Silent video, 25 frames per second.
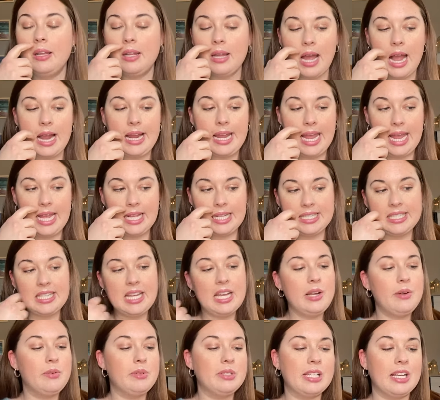I can't say
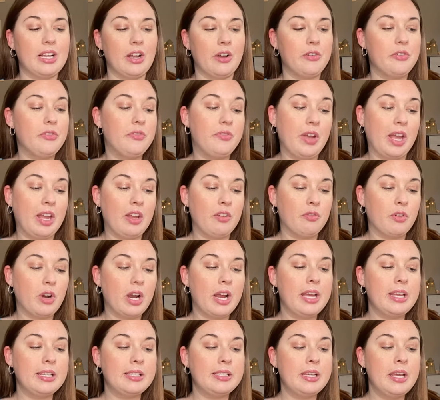it was like a
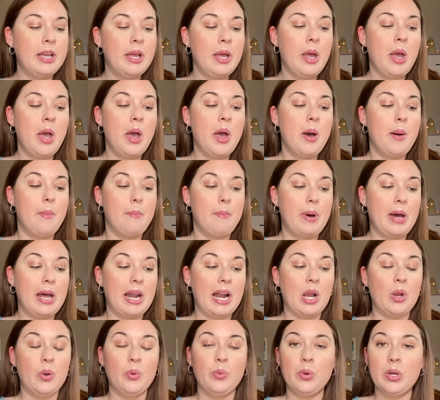favorite, but
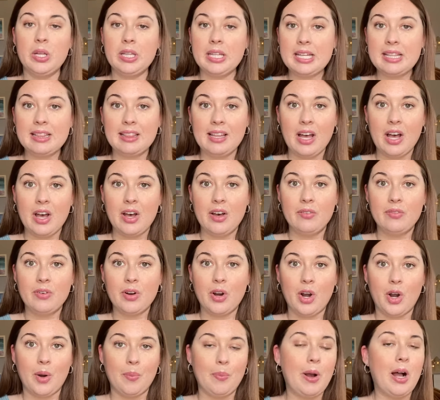I really love
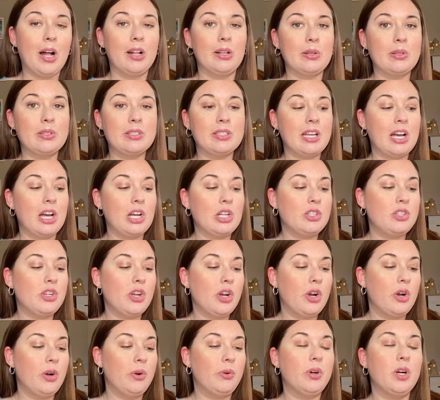her Palo
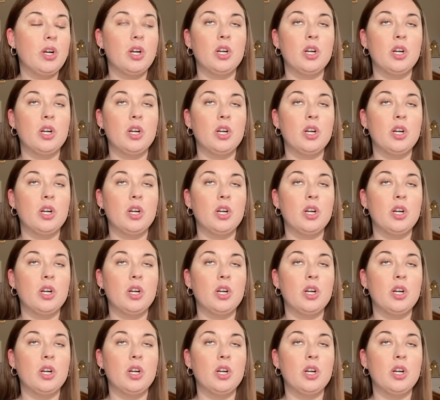Santo.